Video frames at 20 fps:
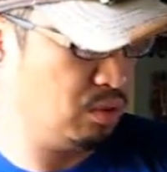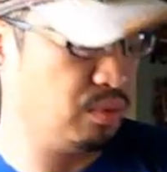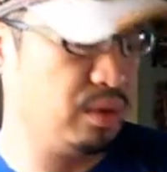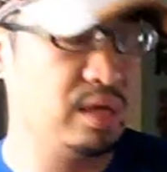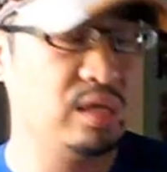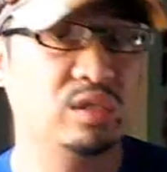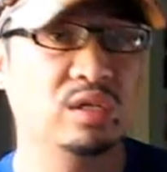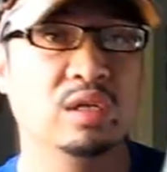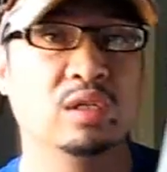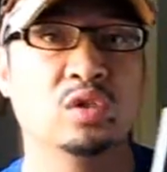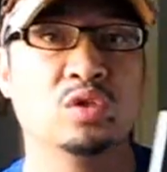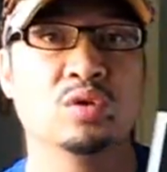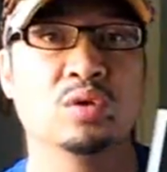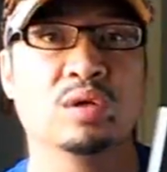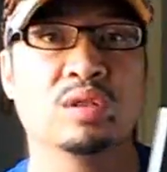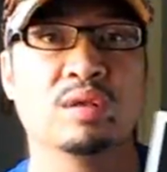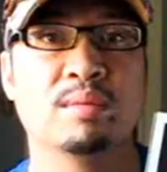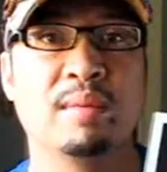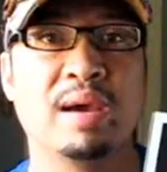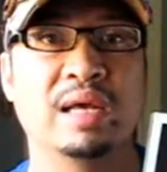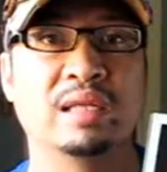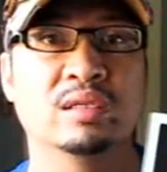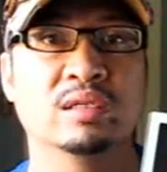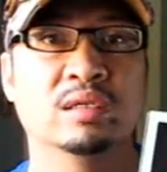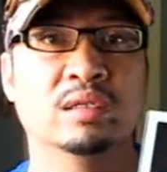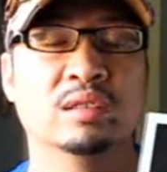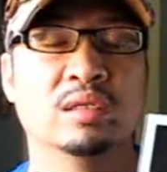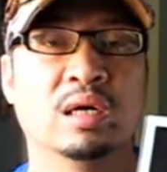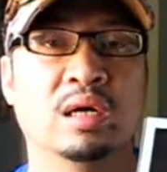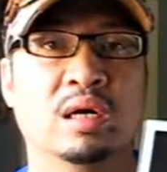Grayson took the
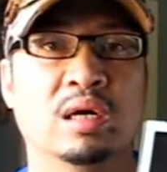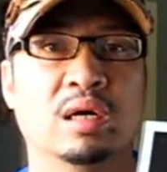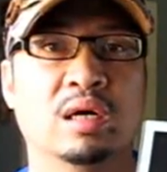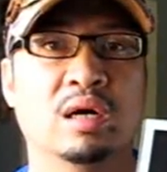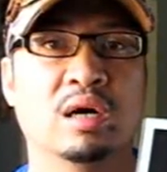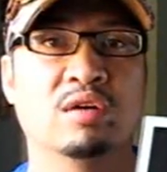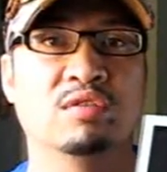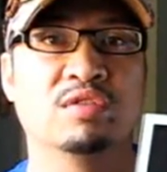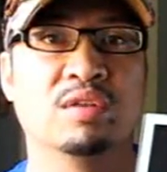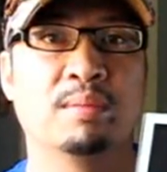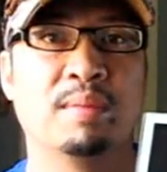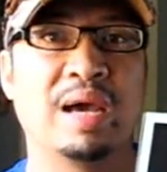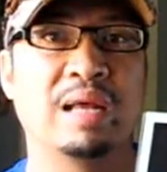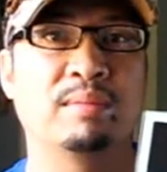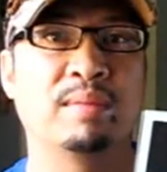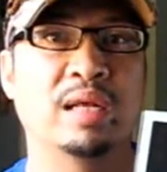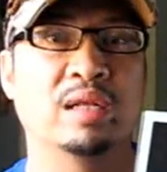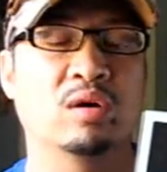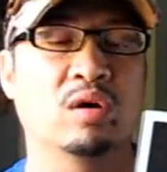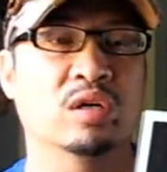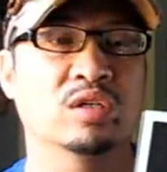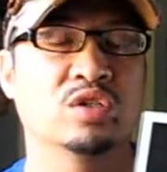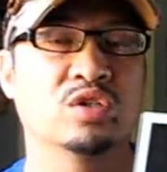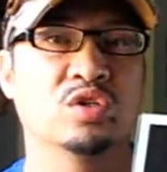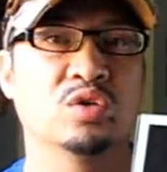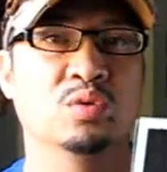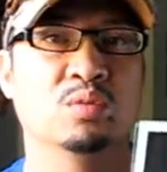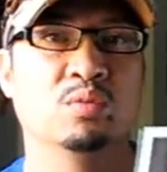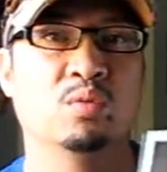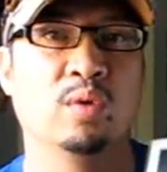mantle of the Batman
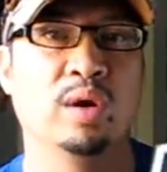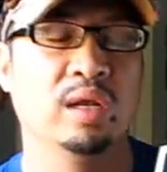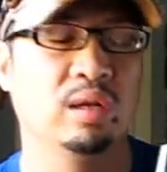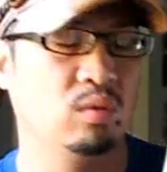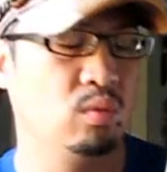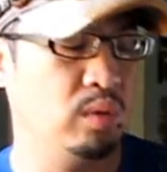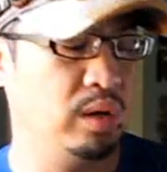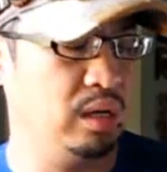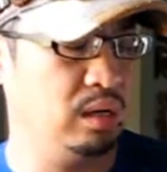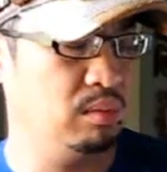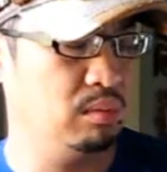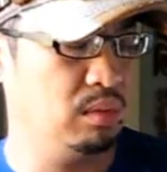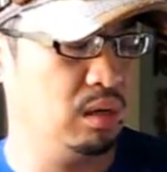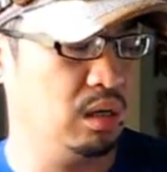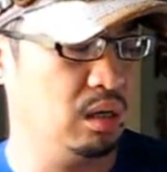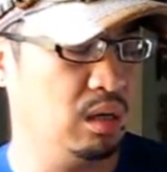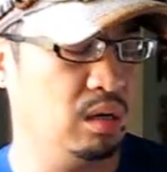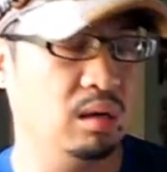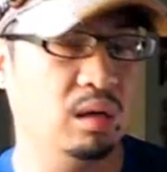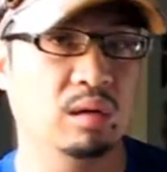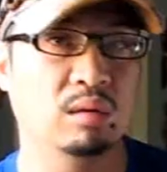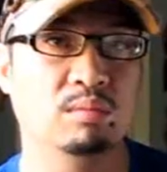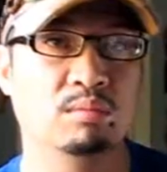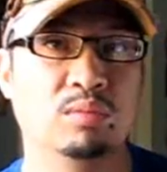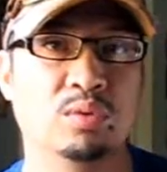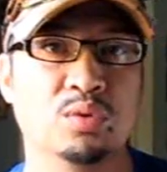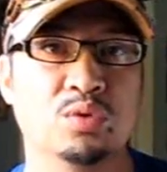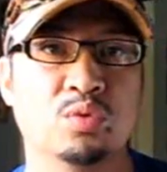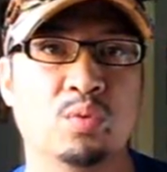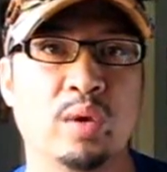costume when
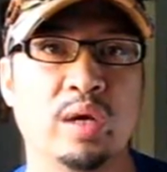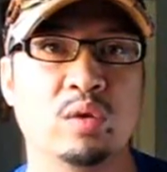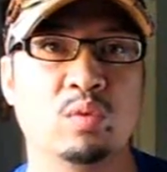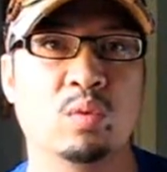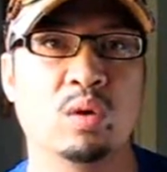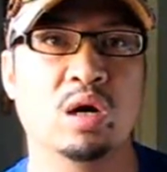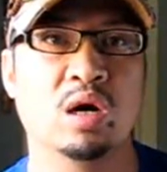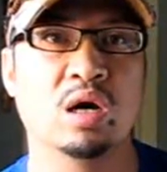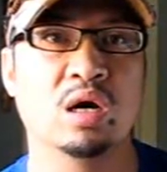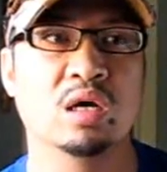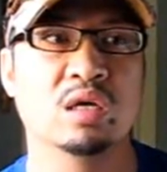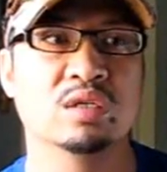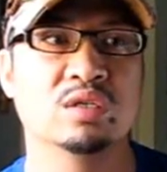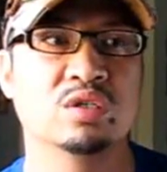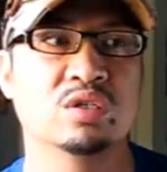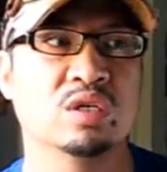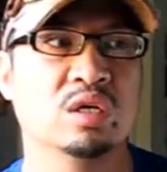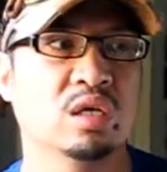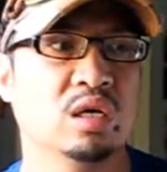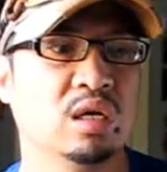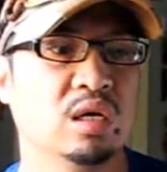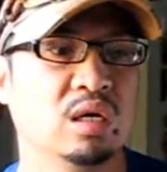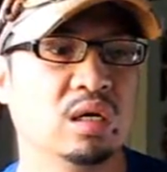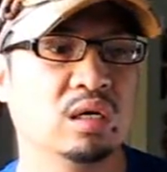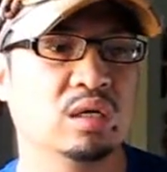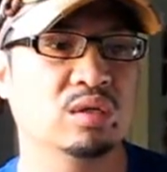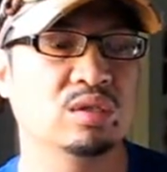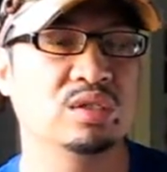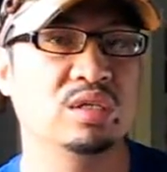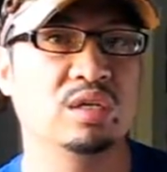Bruce Wayne was
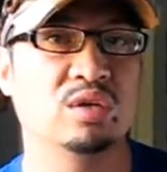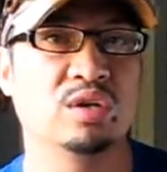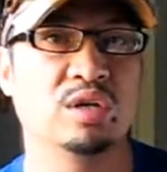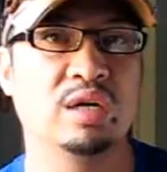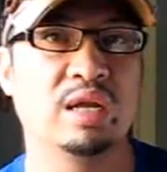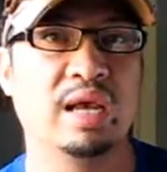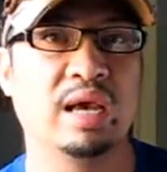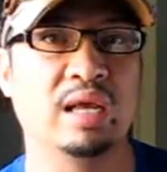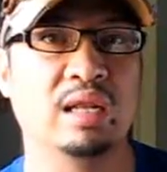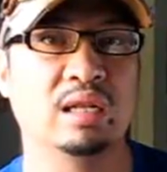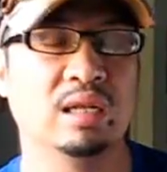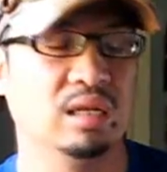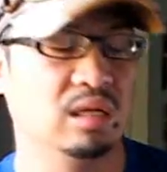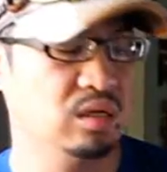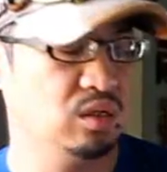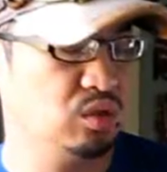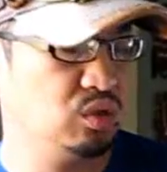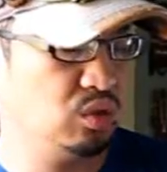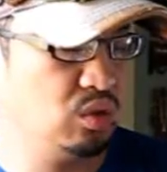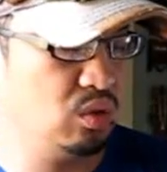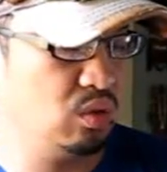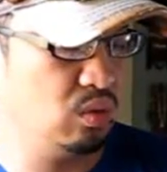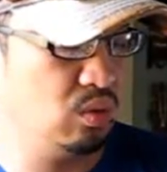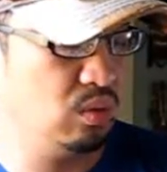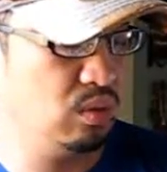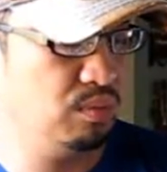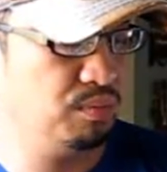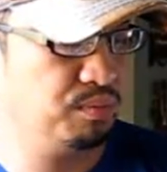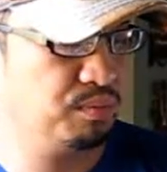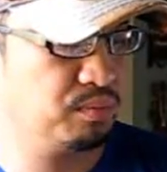considered dead. So
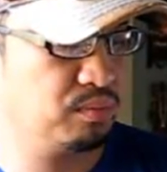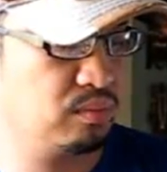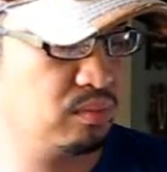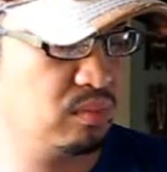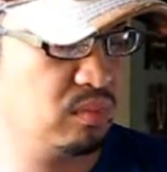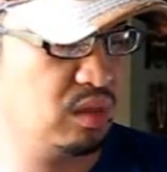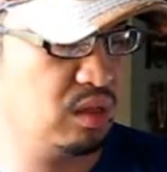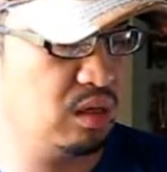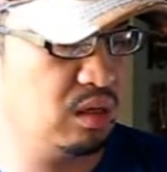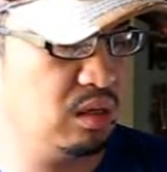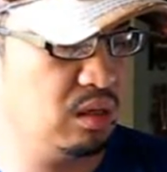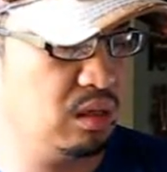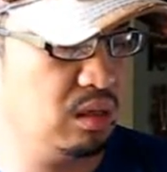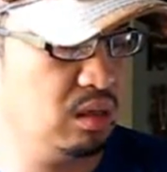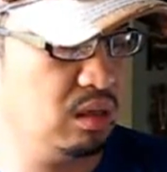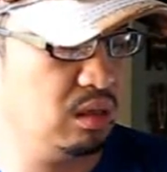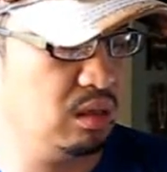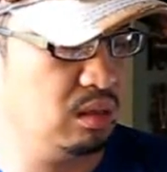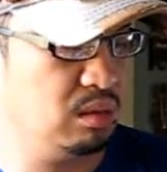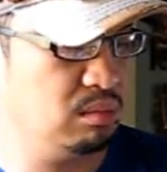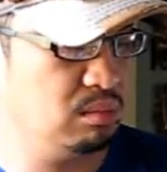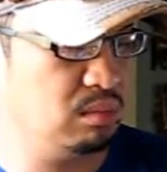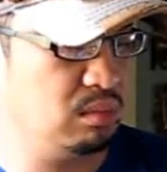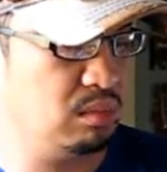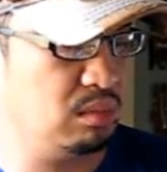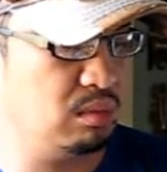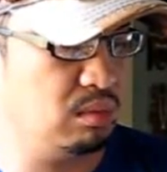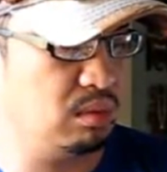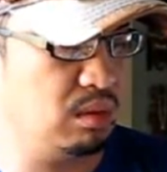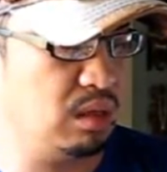
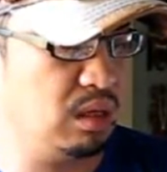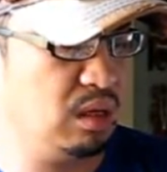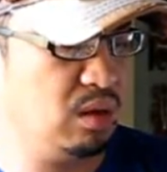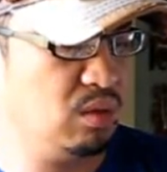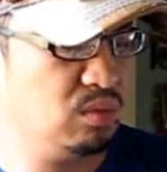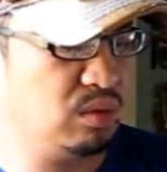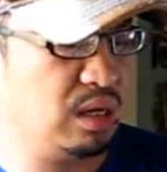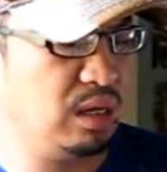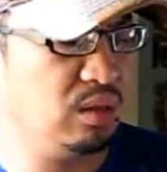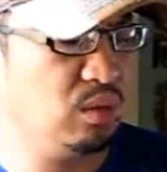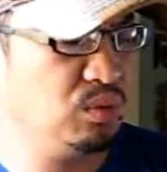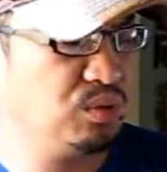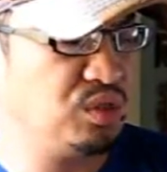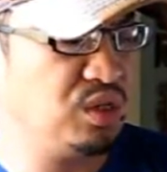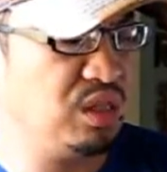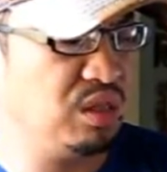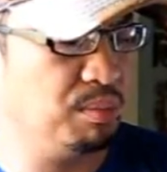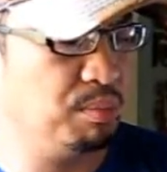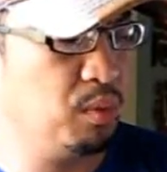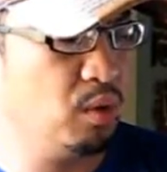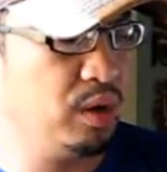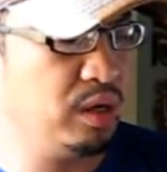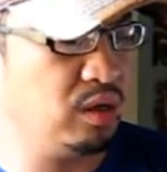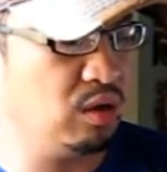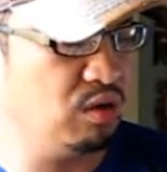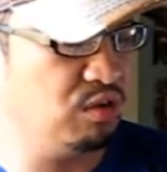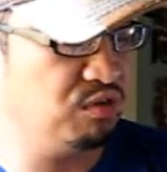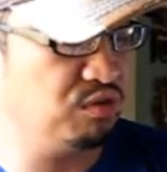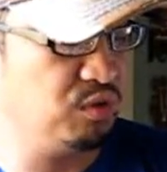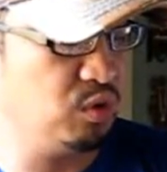I don't see the point
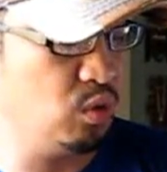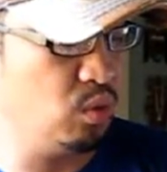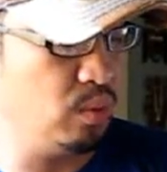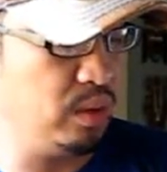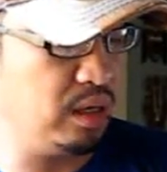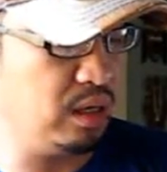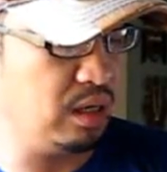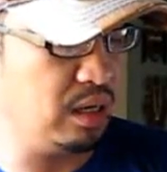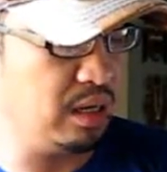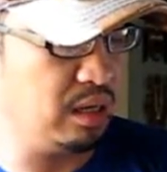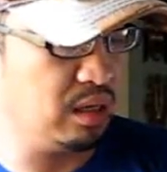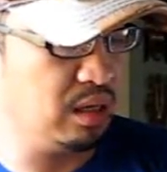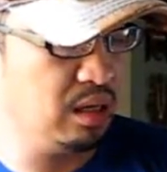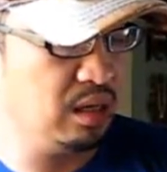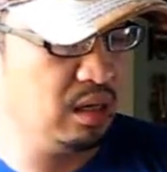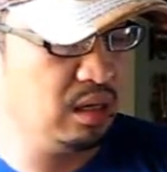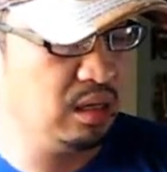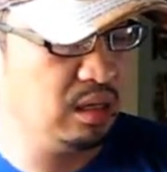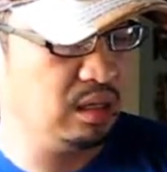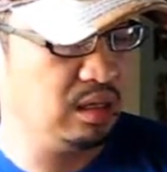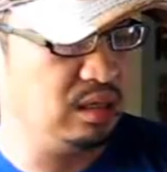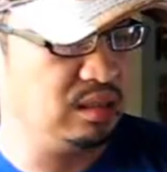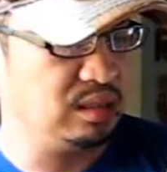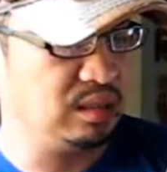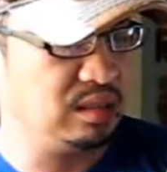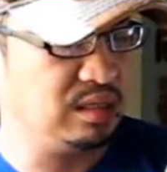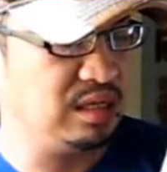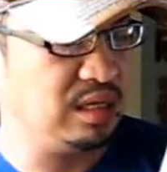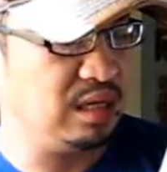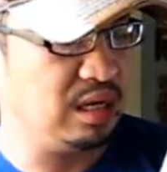of doing like he's a
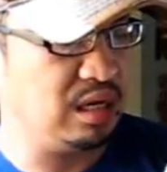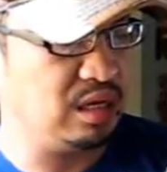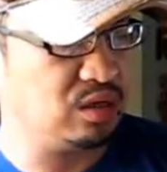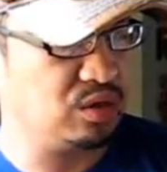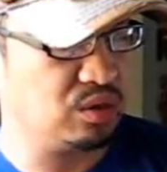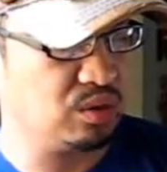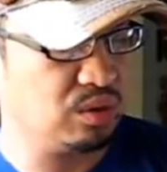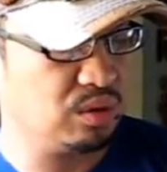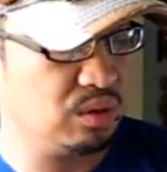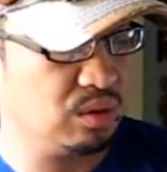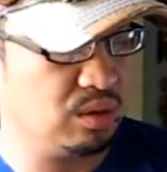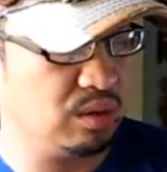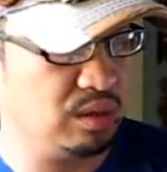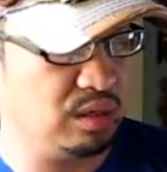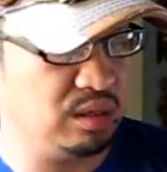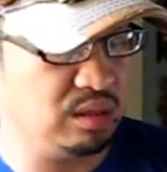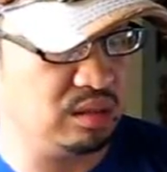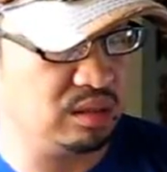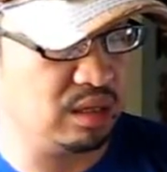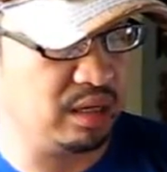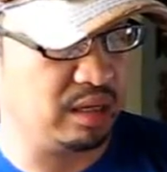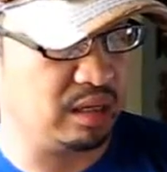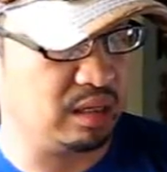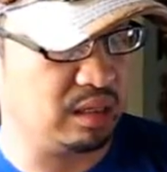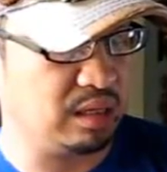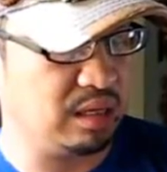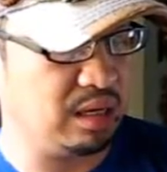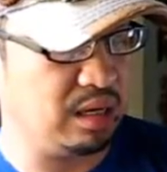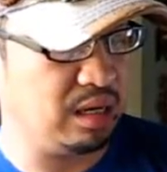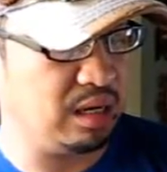teenager, he's like a
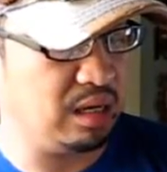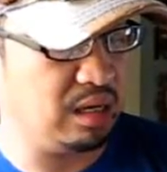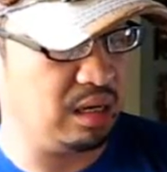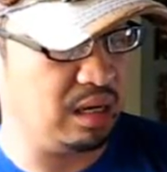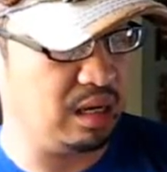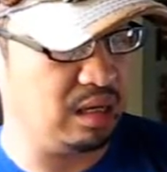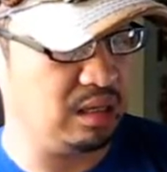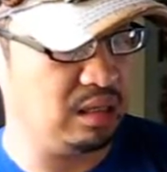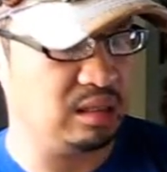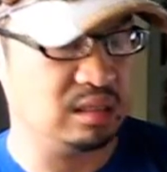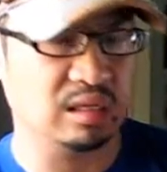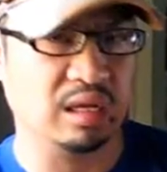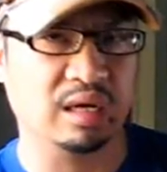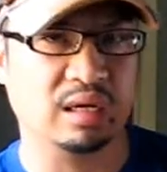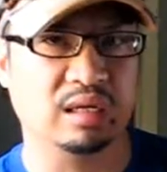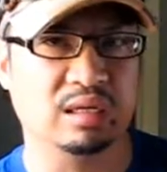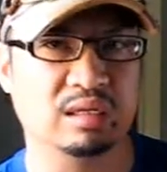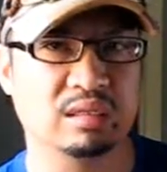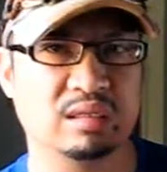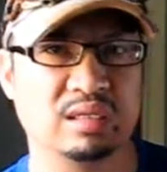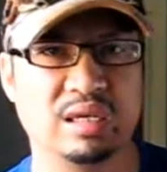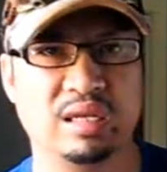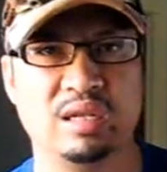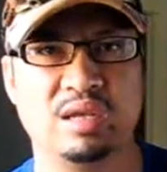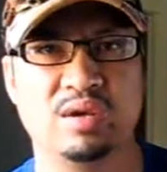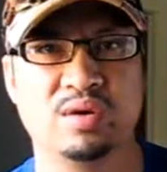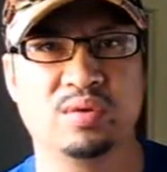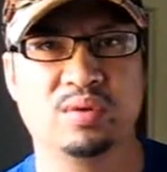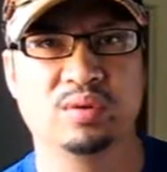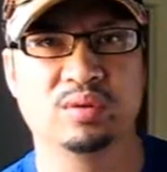kid, and he's like a
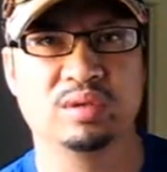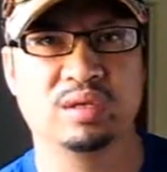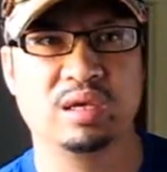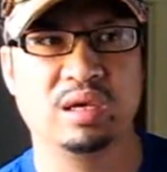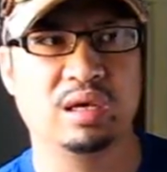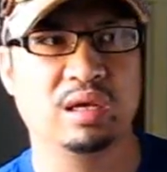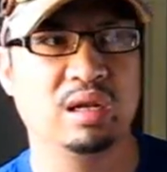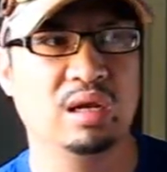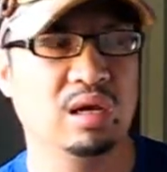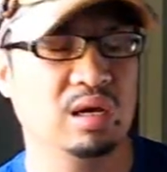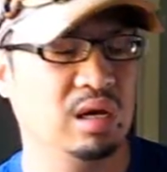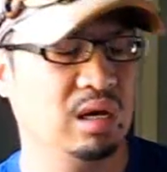10-year-old kid.